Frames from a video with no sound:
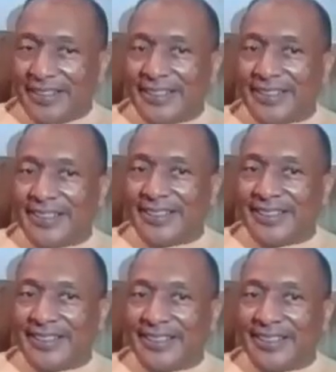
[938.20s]

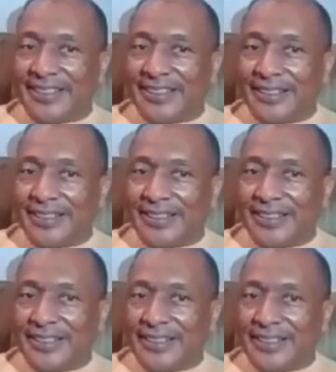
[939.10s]

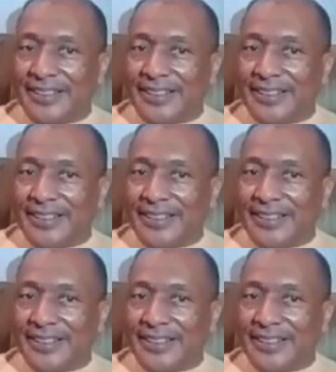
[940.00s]
Nothing is said.